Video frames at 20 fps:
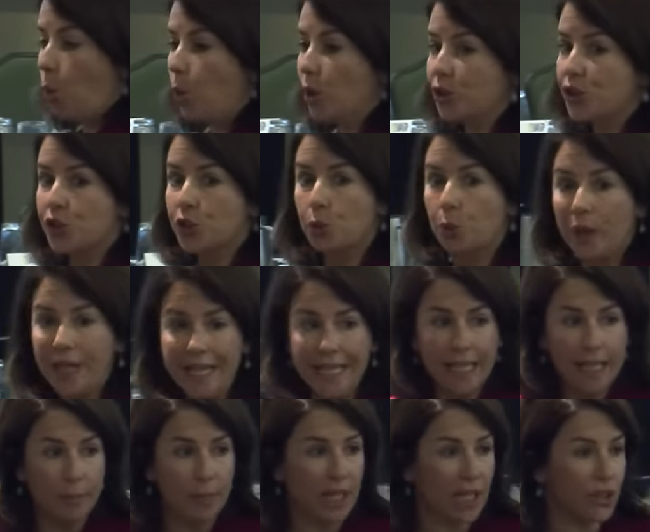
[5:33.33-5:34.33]
We're
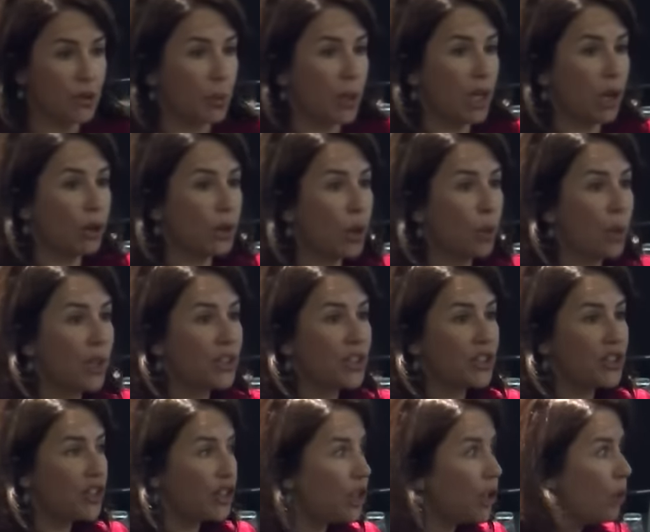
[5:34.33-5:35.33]
screening because we don't know what to
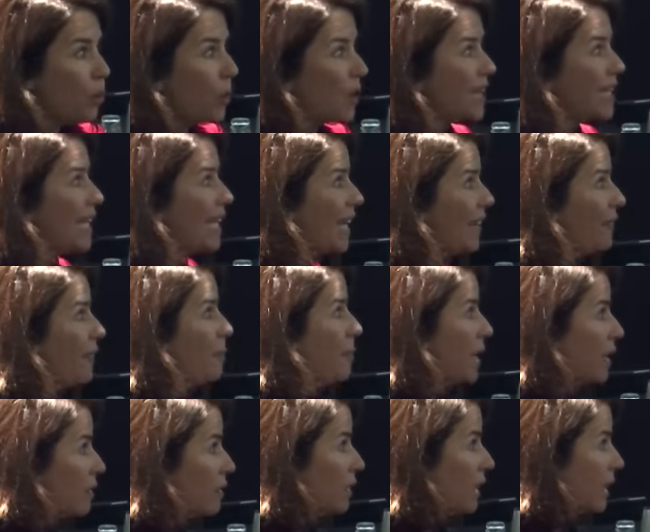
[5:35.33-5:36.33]
do with the in the middle